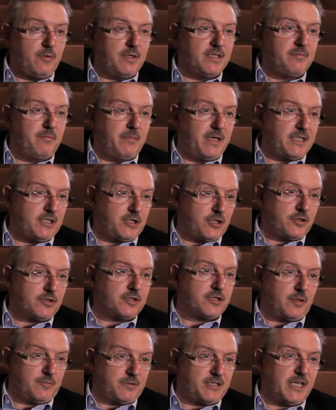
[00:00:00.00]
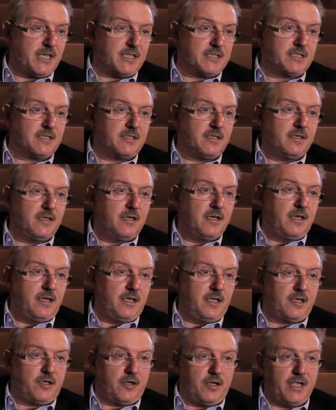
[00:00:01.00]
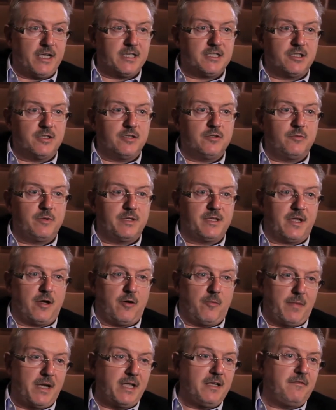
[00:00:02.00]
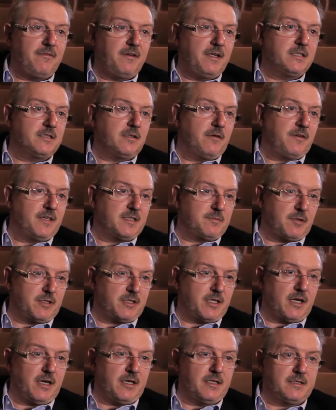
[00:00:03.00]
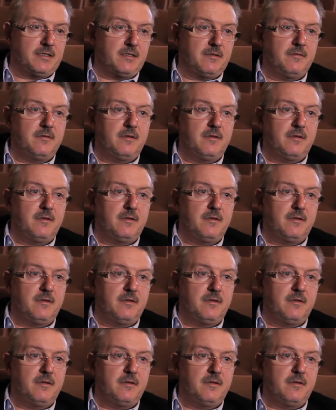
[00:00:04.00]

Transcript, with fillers: with mature subjects in connection with our main fields of expertise.